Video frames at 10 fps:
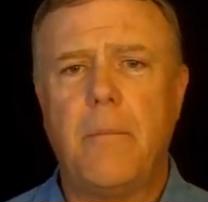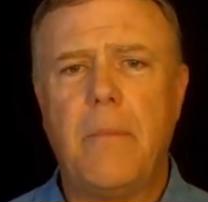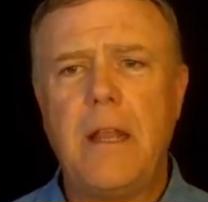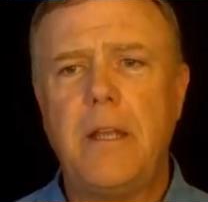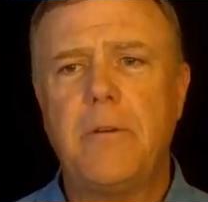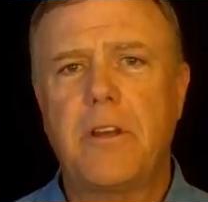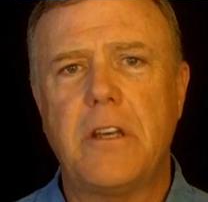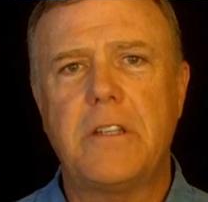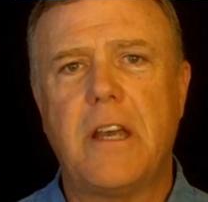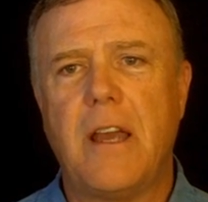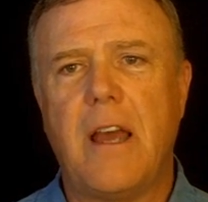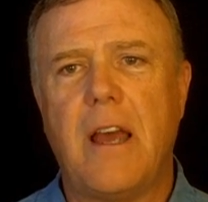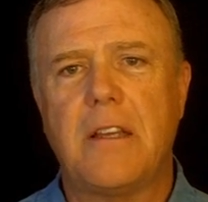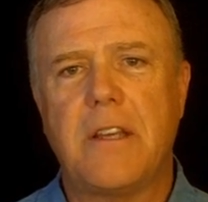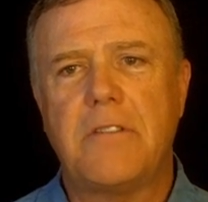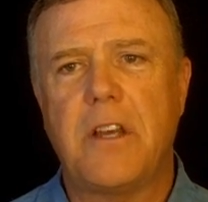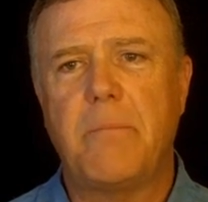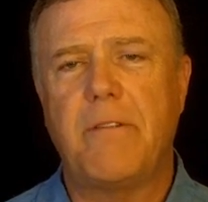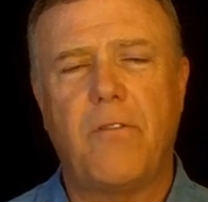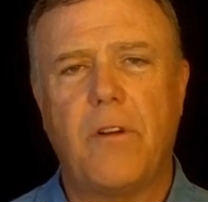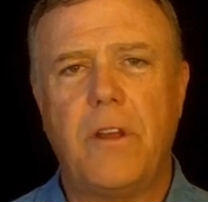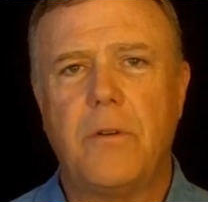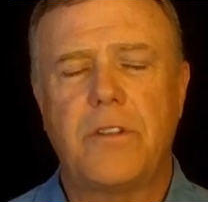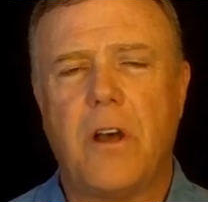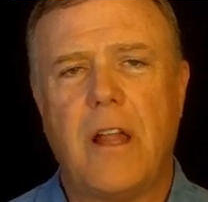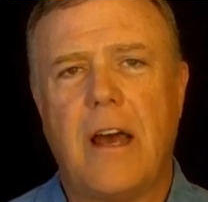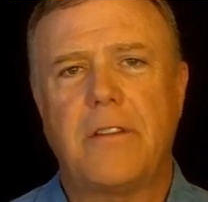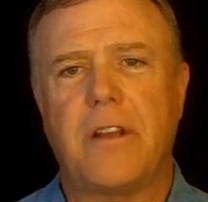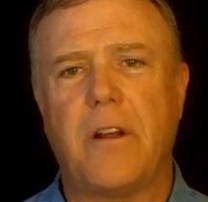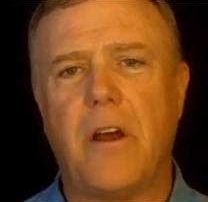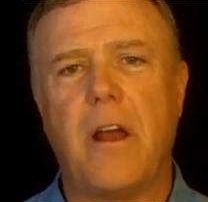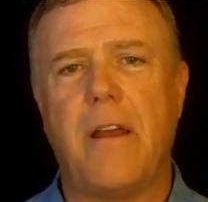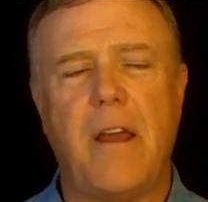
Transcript: mainly because, as I said before, you know, it's all out there.